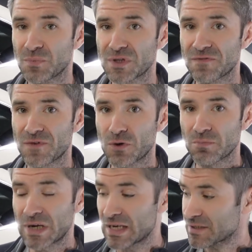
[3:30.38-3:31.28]
with a foam
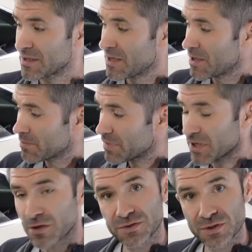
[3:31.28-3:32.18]
pad,
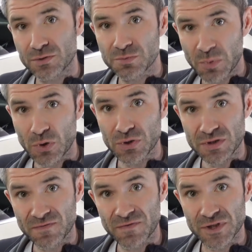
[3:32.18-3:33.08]
because those pores
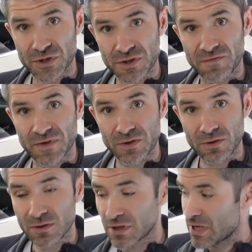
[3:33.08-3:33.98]
and fissures are
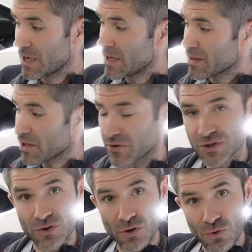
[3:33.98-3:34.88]
filled, there is
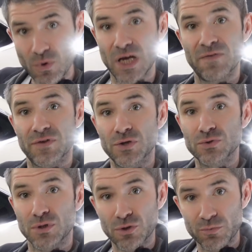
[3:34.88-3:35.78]
nowhere for
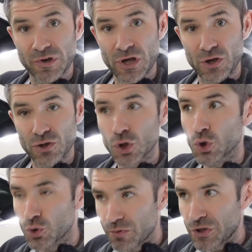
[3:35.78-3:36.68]
those
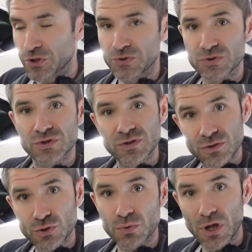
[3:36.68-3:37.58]
lubricants
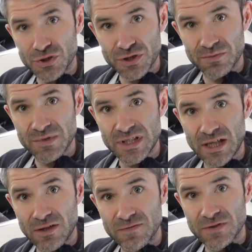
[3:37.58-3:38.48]
to lodge
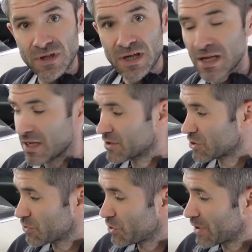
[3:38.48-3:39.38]
themselves, and
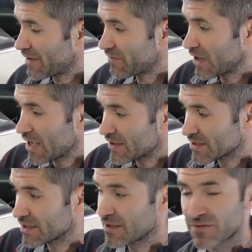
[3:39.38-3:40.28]
so you have
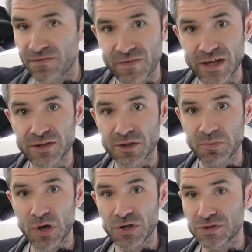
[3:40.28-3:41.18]
less failure
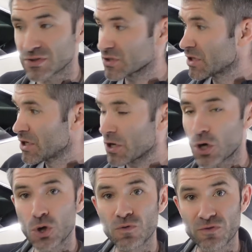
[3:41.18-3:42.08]
points
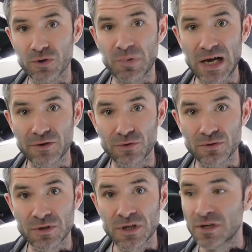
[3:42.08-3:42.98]
over a panel
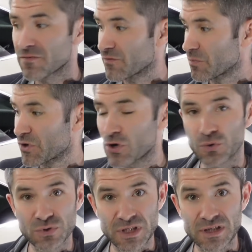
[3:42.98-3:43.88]
from the
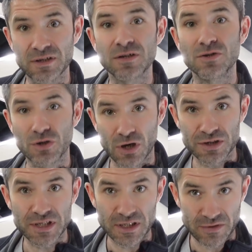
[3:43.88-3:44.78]
coating not
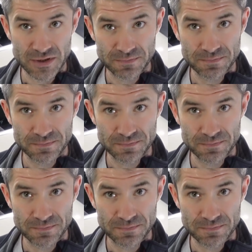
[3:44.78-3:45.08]
adhering.